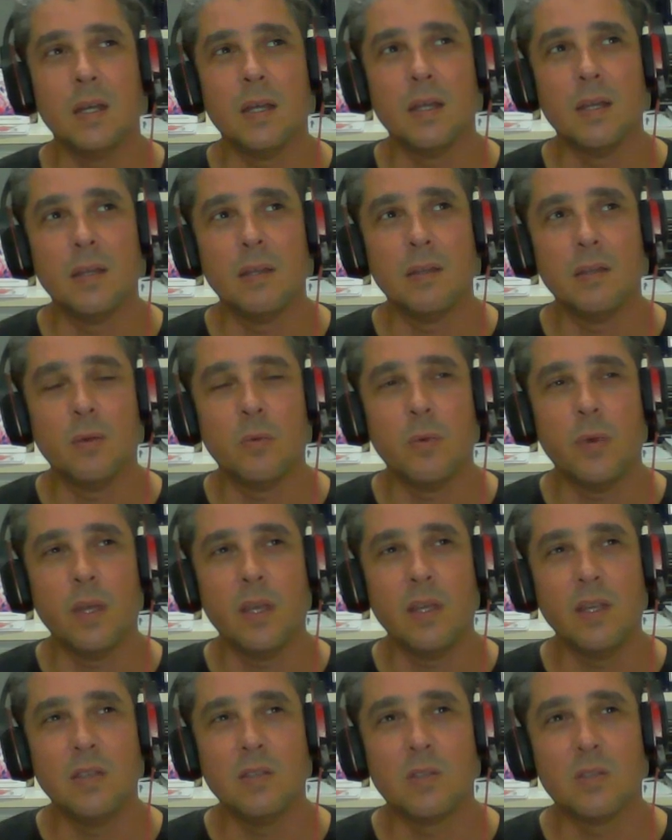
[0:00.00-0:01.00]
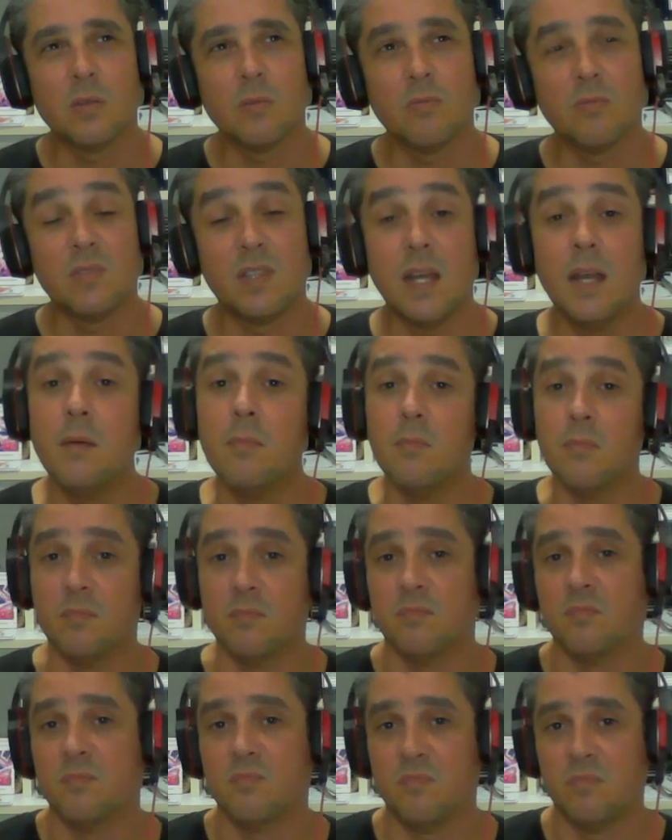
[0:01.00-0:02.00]
in a way so dumb,
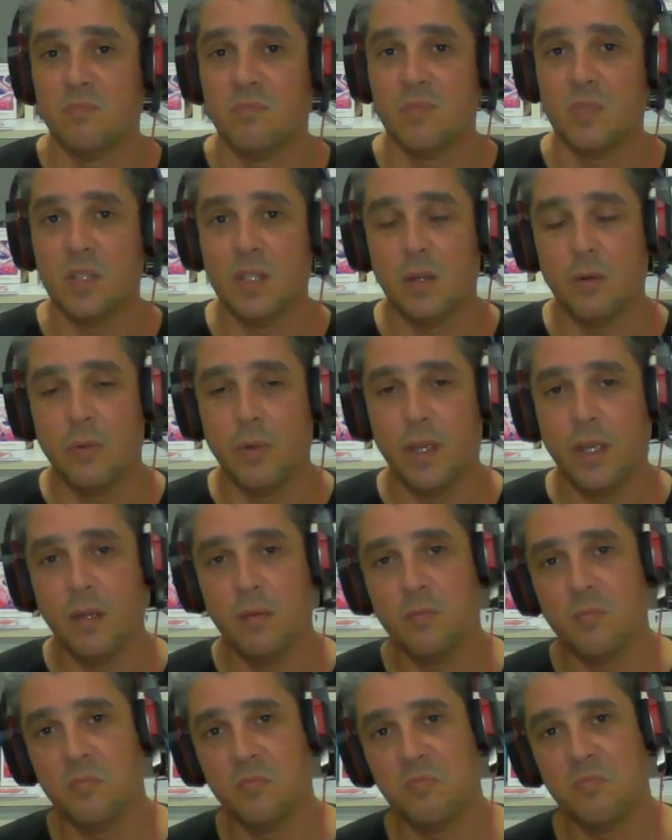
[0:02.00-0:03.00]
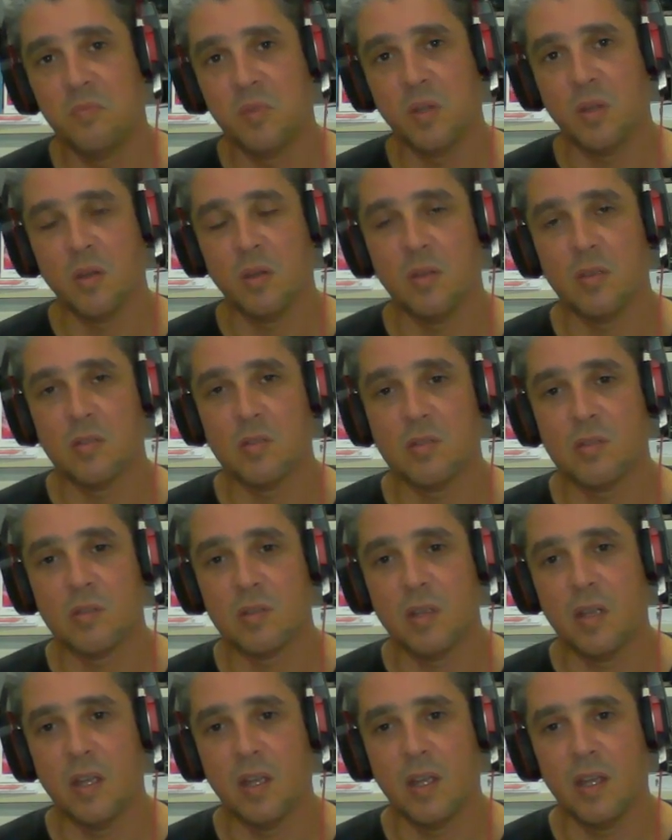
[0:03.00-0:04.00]
in a way, because
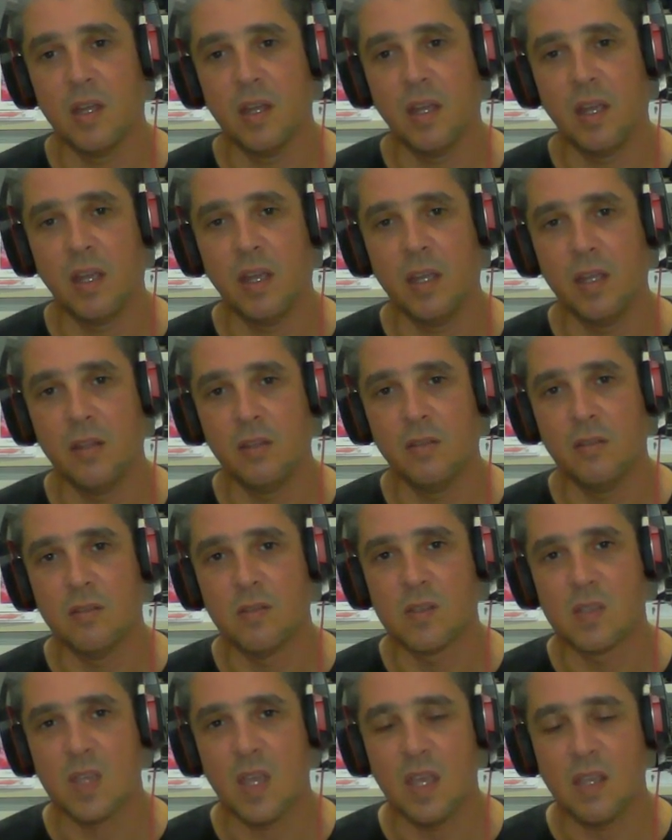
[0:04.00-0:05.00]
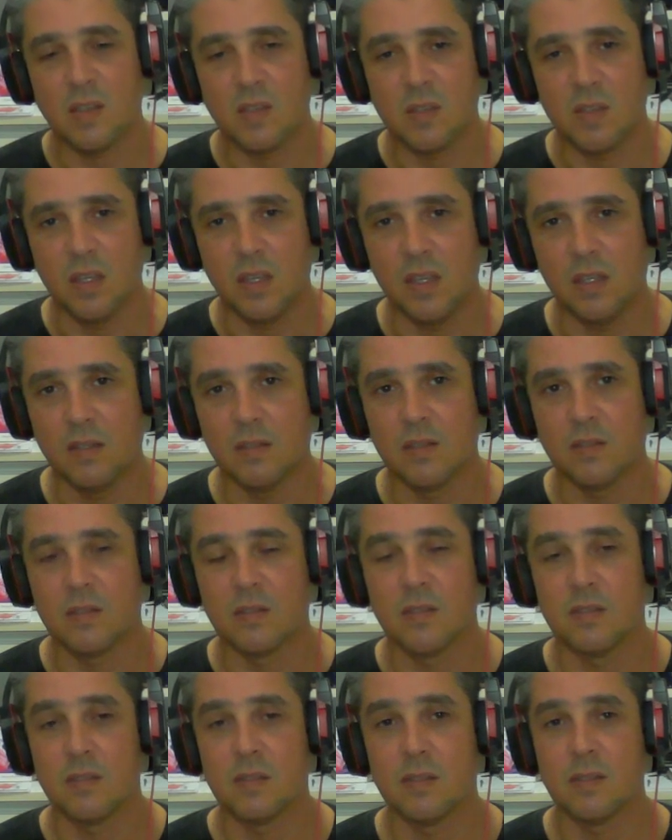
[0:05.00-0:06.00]
he says
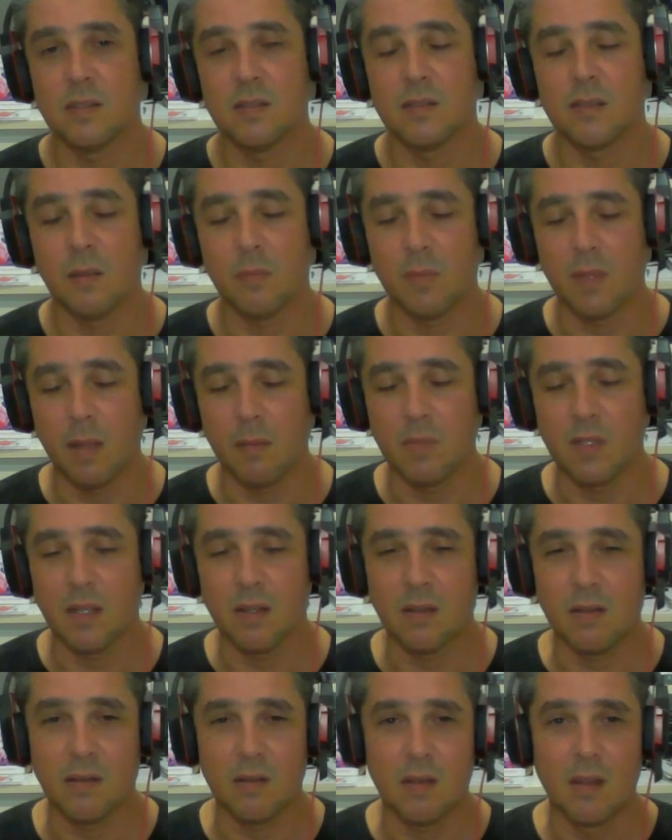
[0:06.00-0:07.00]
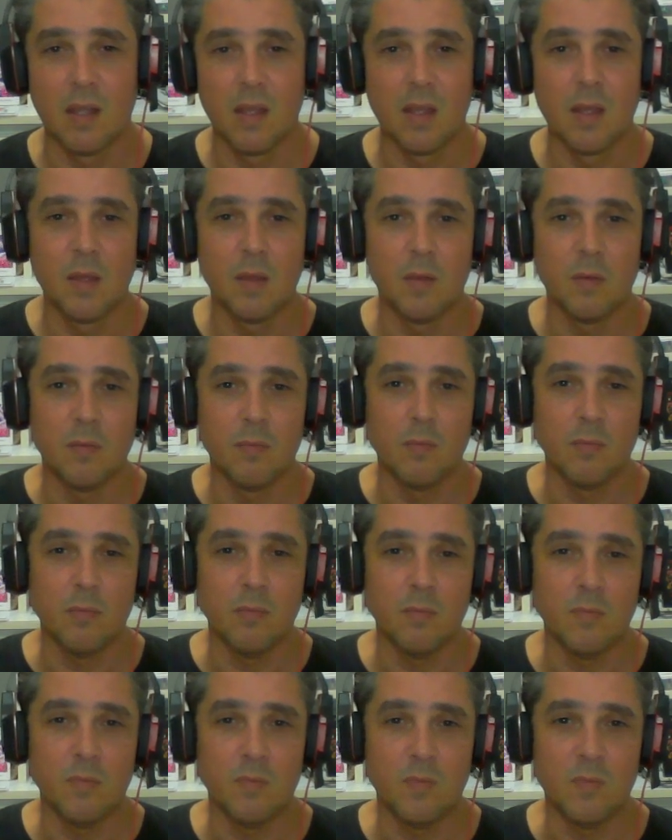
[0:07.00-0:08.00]
things sometimes that
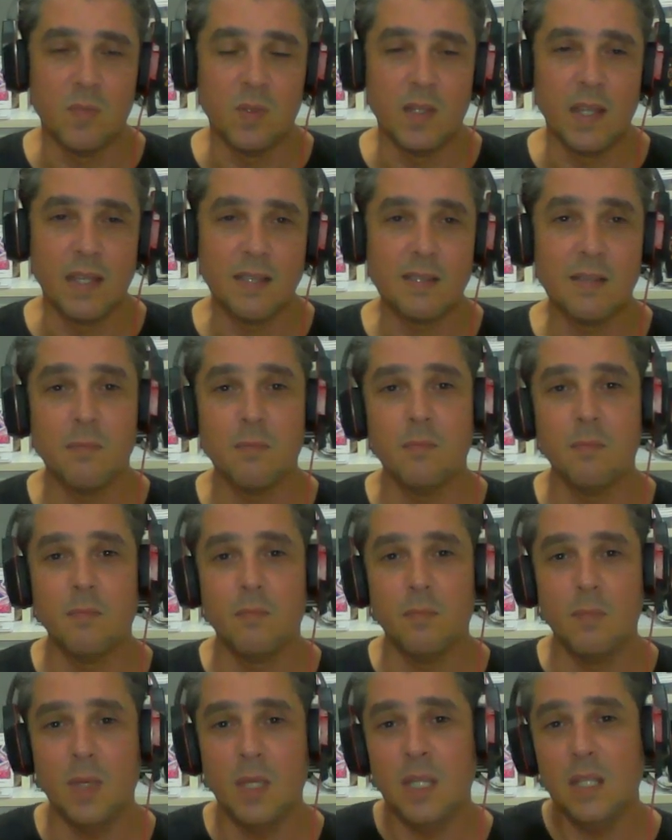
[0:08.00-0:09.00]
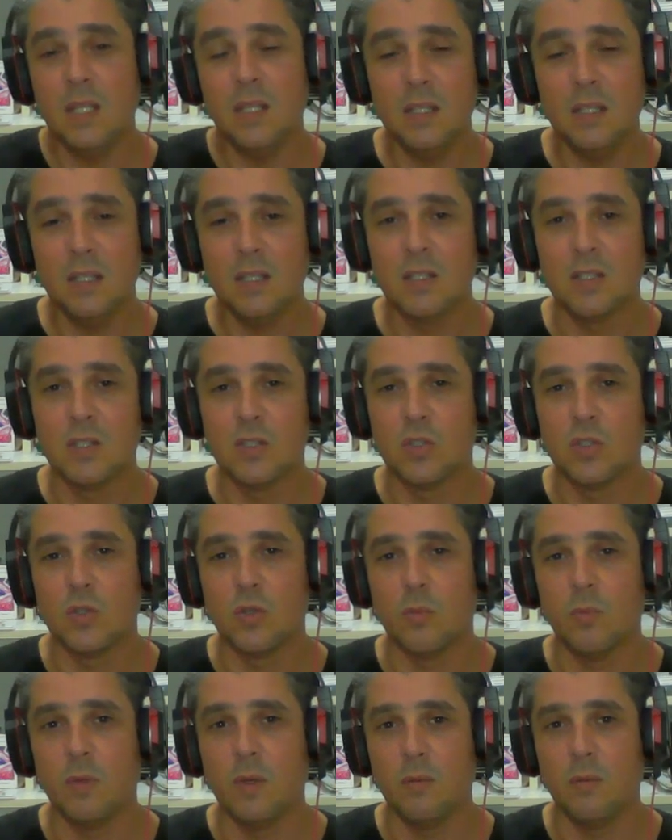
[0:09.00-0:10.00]
doesn't mean to
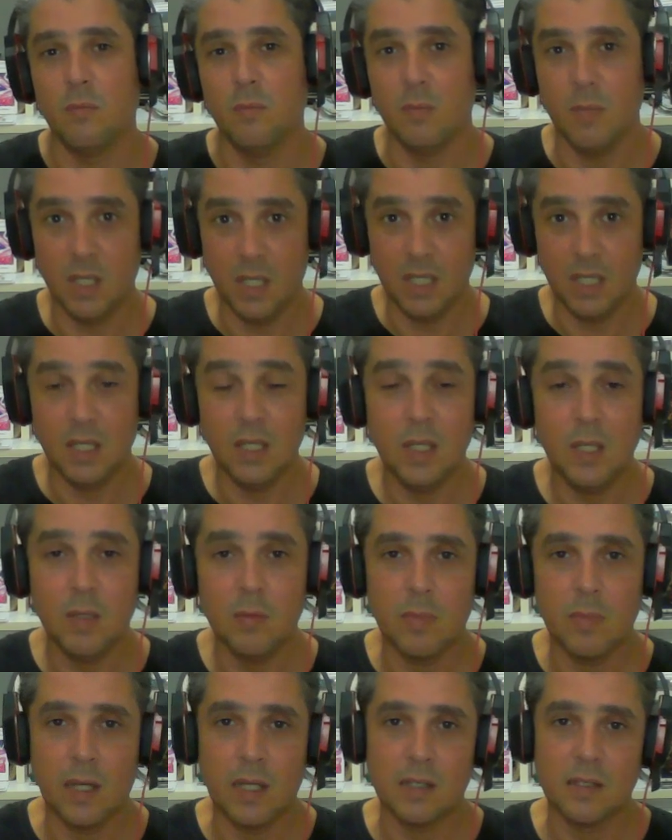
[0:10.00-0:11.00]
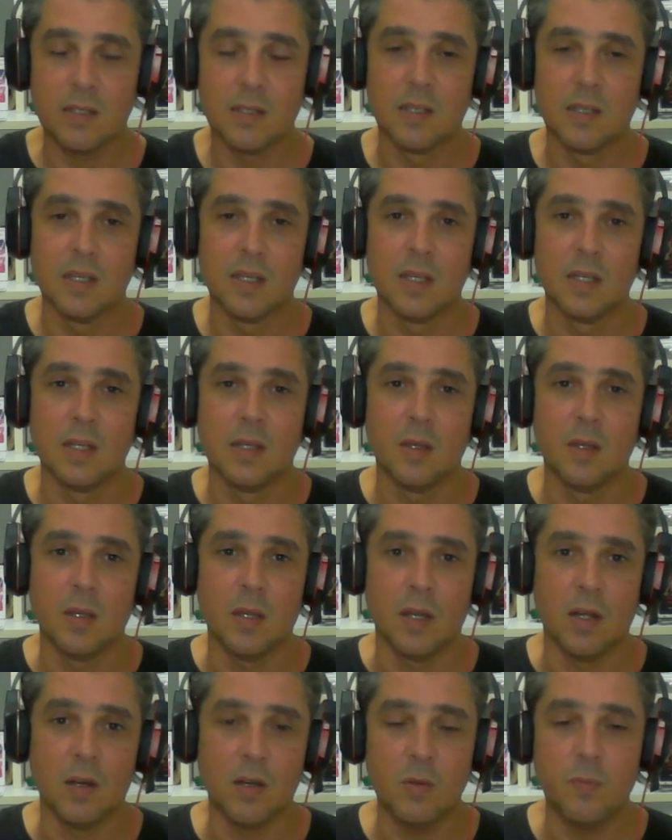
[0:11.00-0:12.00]
be mean, but
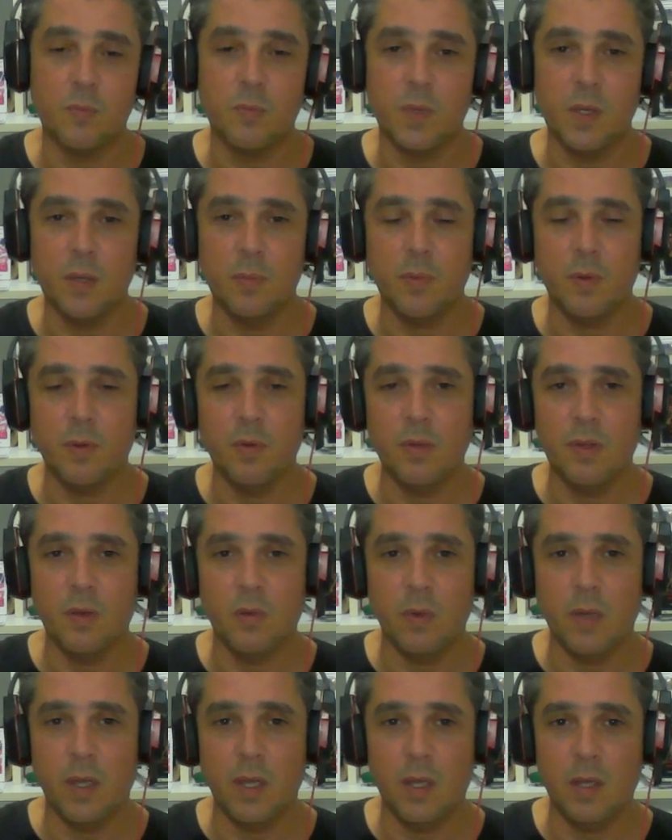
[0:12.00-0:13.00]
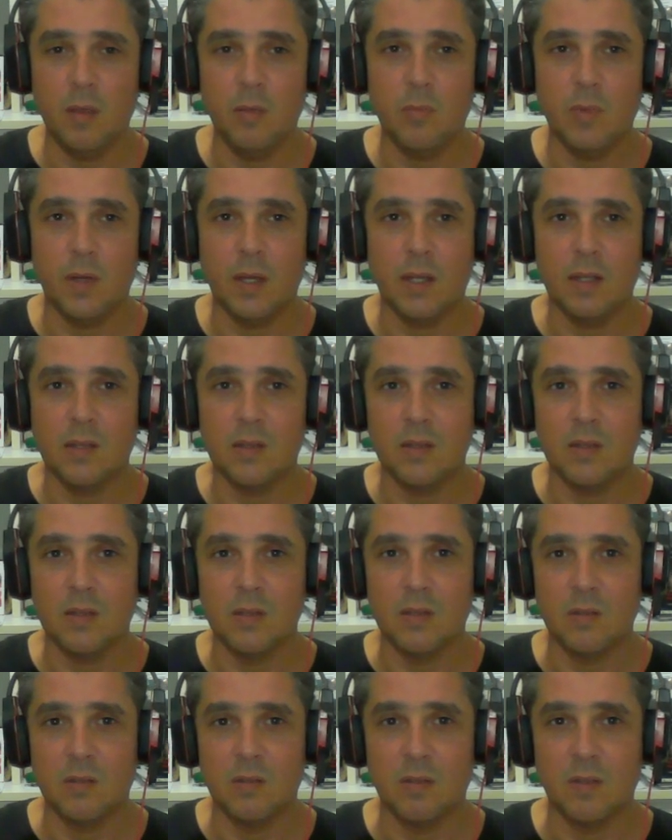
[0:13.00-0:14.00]
hurt people in a way, but
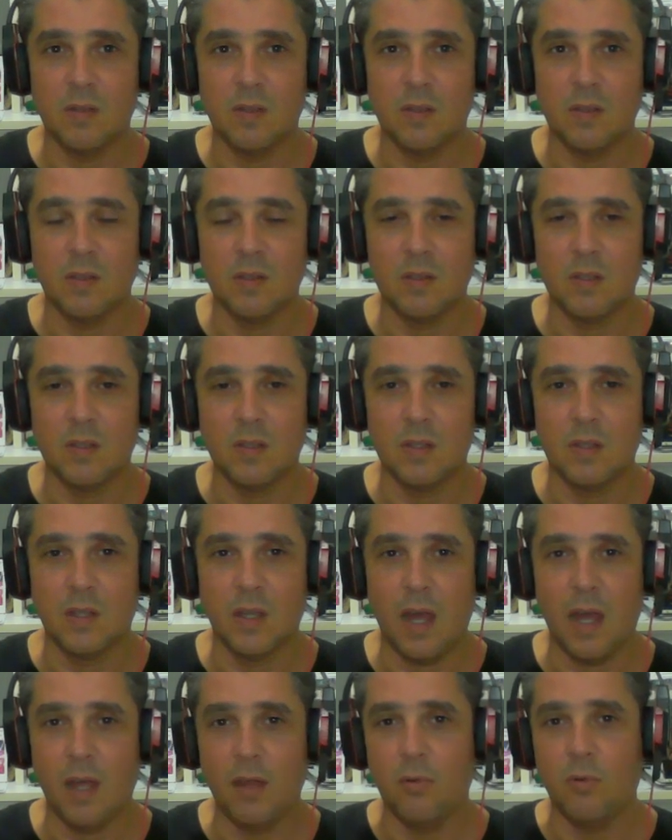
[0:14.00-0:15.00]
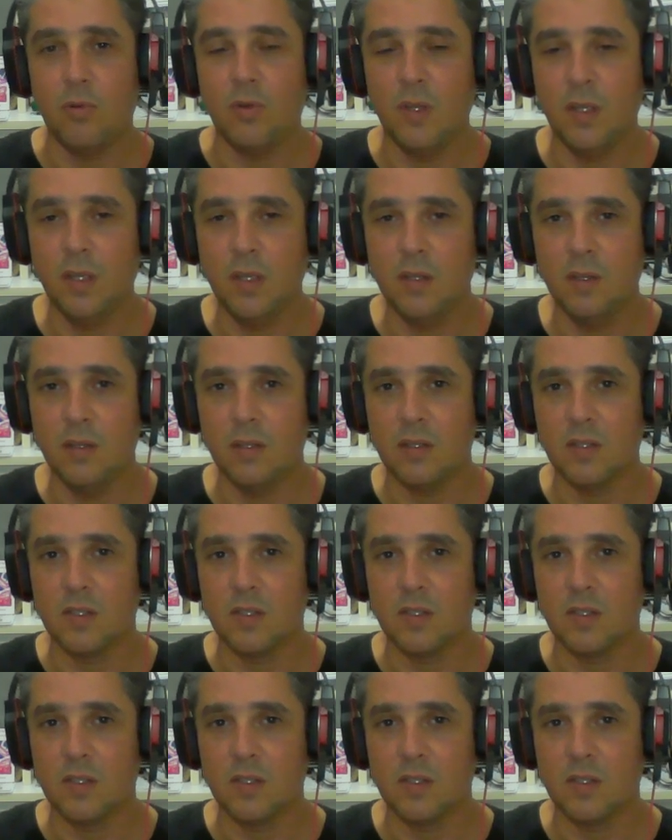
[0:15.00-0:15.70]
the irony, the